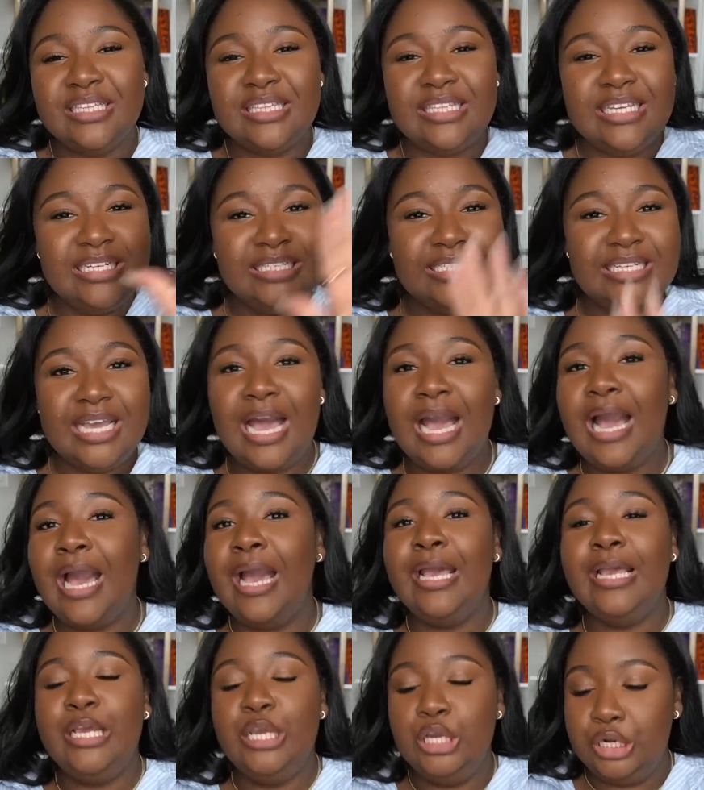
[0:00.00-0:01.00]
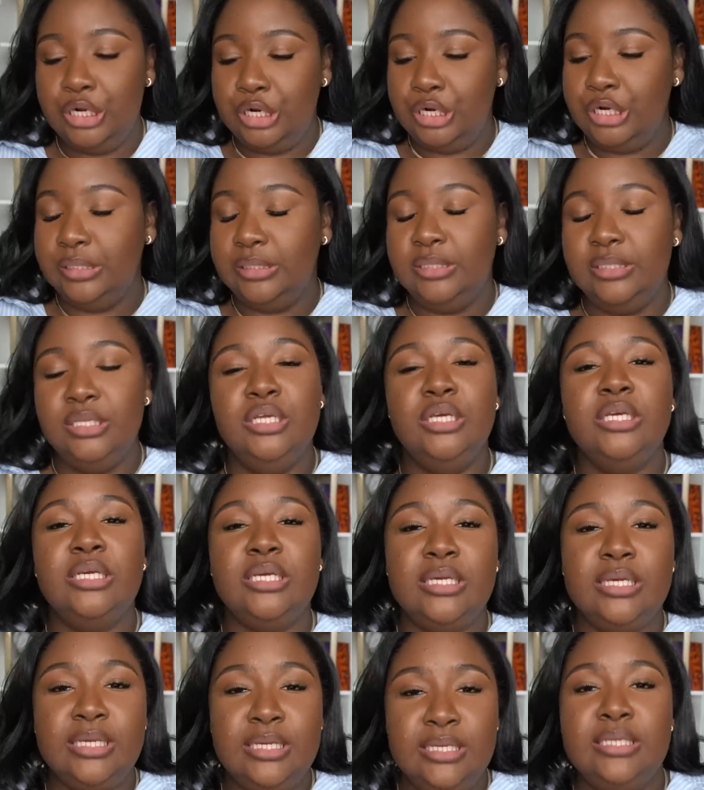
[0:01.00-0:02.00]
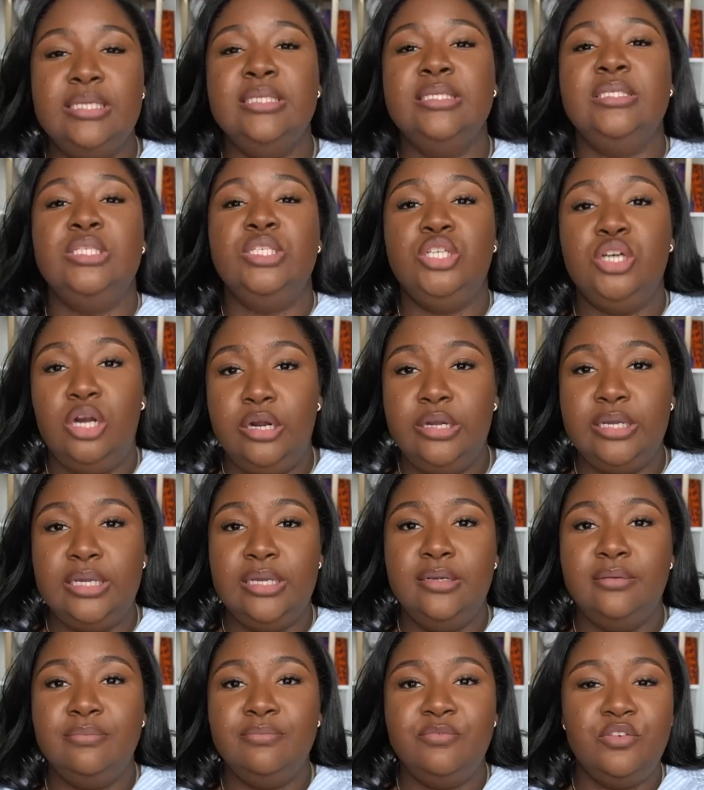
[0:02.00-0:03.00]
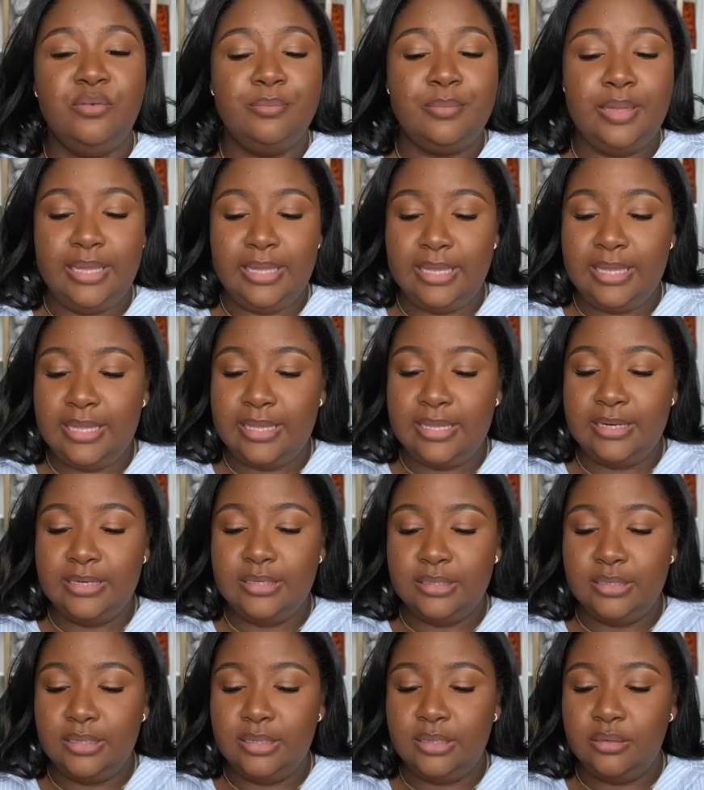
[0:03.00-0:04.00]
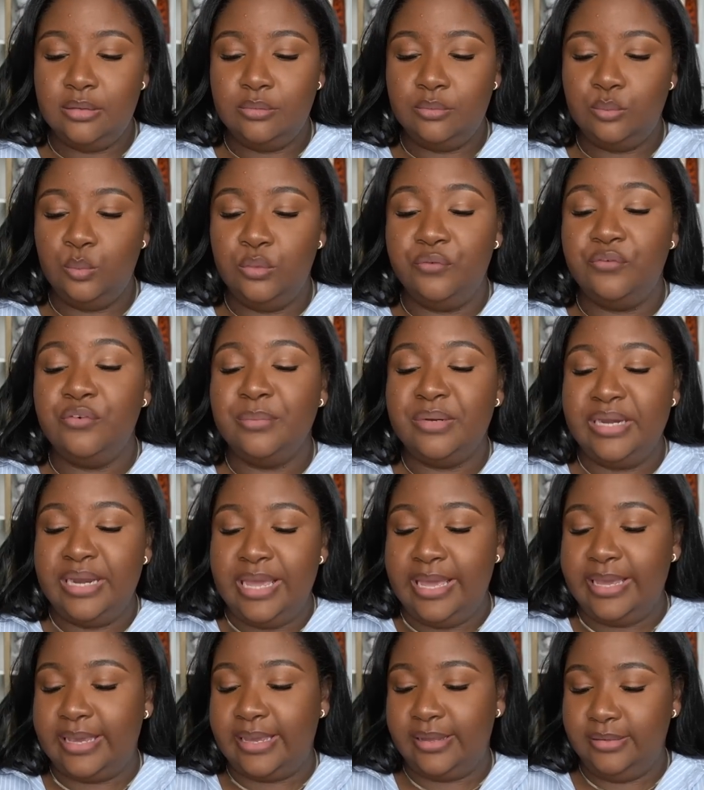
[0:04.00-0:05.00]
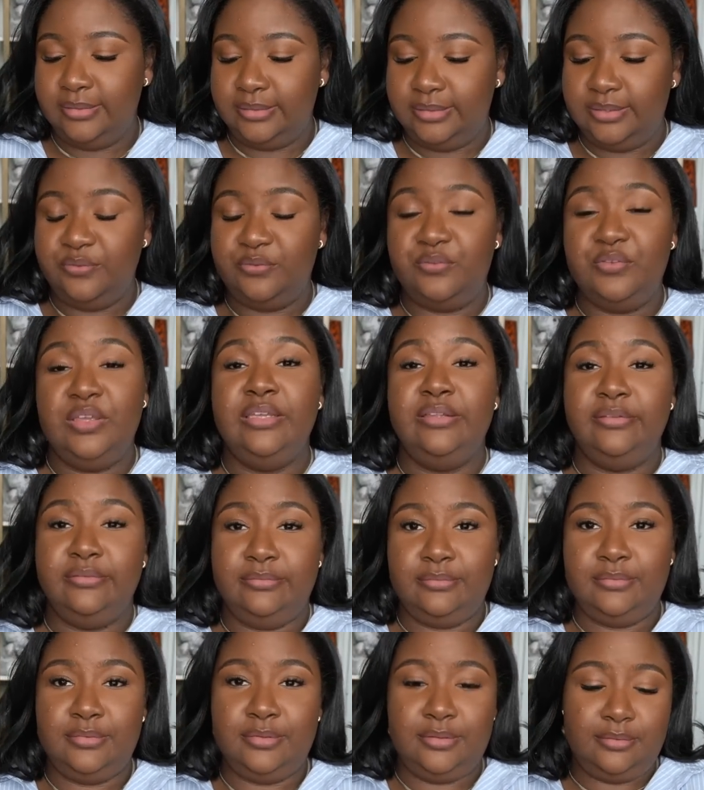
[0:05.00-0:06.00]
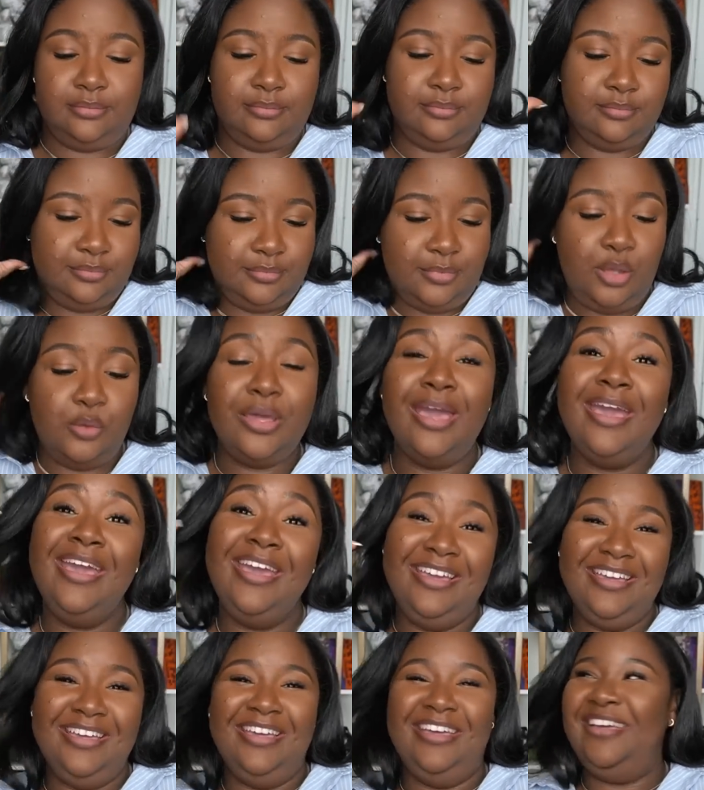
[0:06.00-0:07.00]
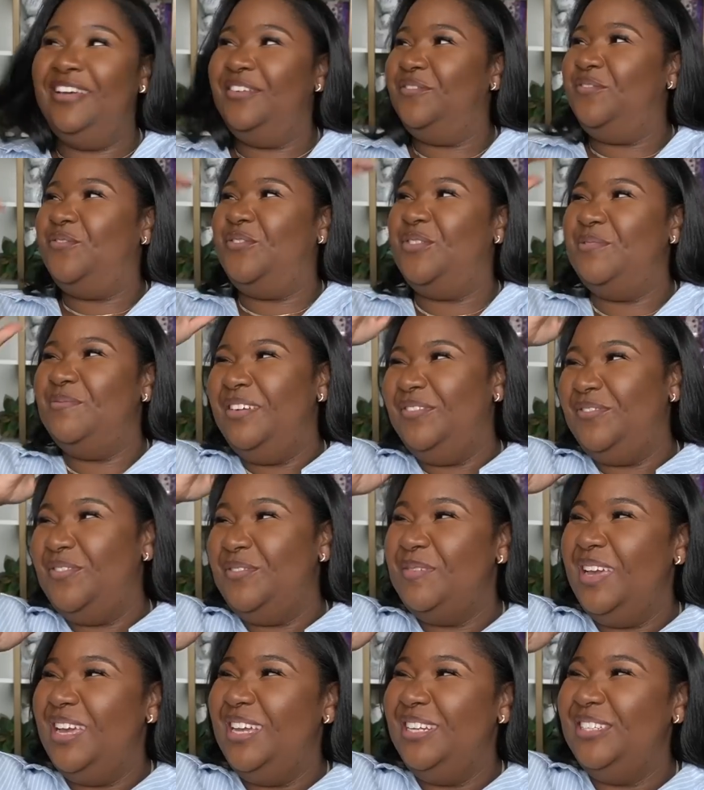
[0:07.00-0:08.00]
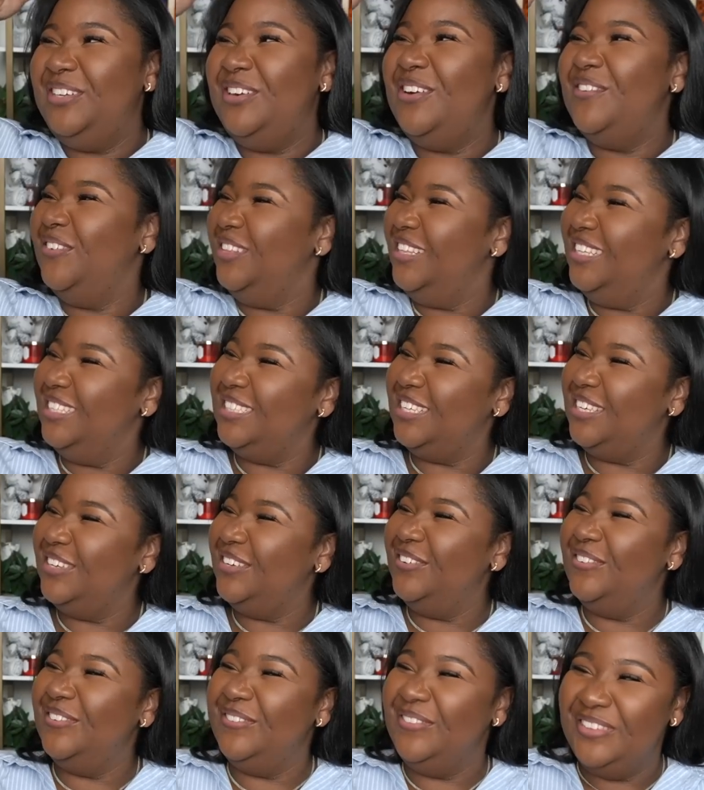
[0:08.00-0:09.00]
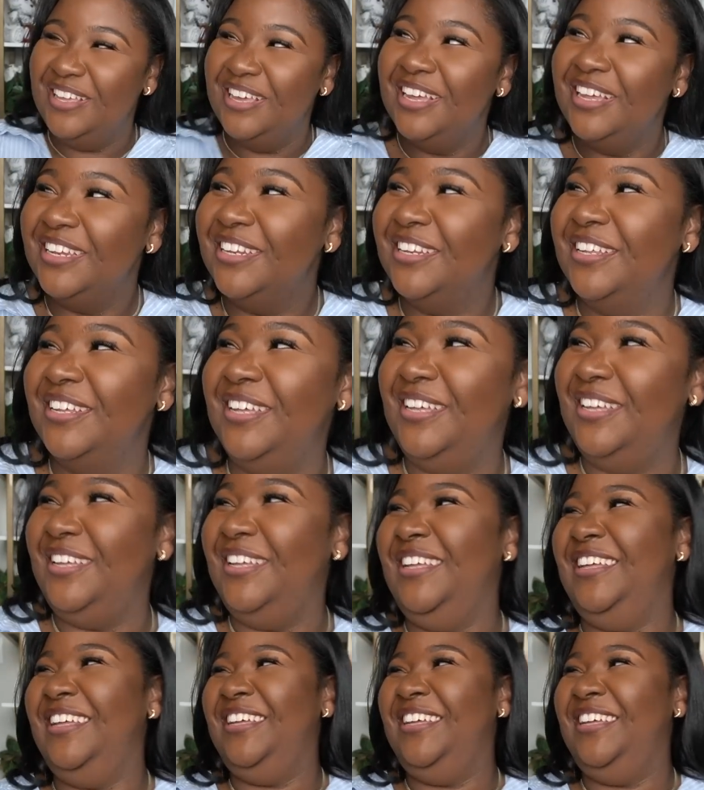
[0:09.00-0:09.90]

the entire look is Target from head, well, from neck to feet. Okay, from head to curl. Oh, that's cute. Look,